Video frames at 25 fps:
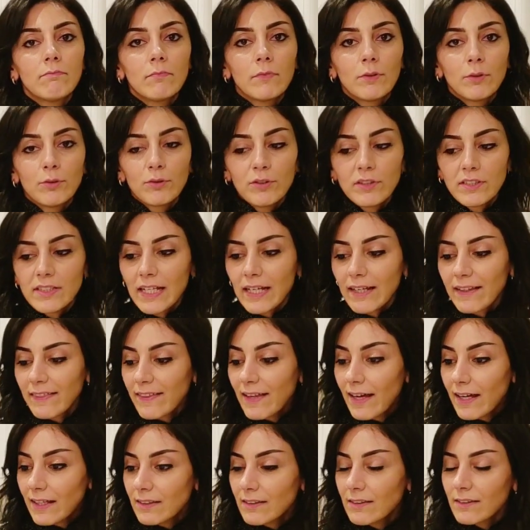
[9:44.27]
Looks like
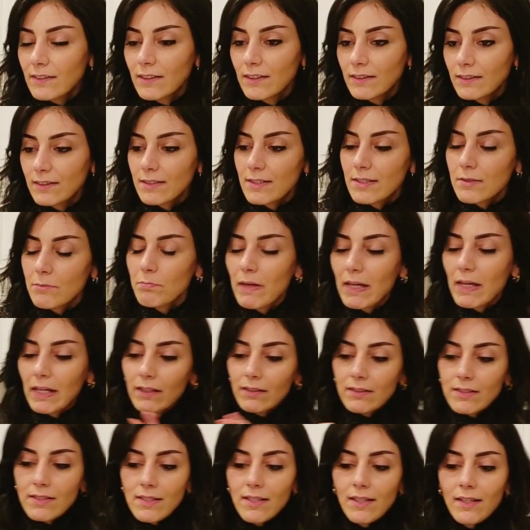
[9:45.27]
that.
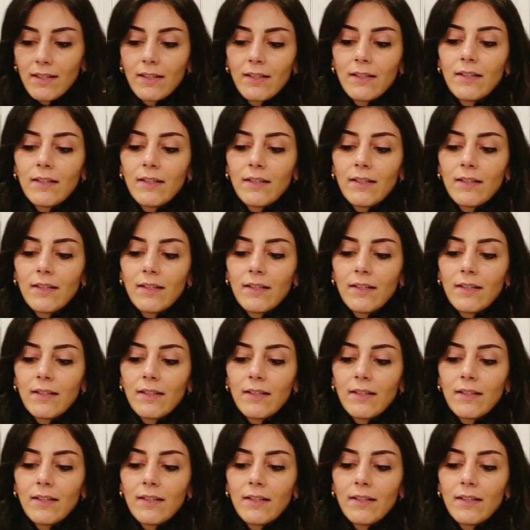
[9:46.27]
Smells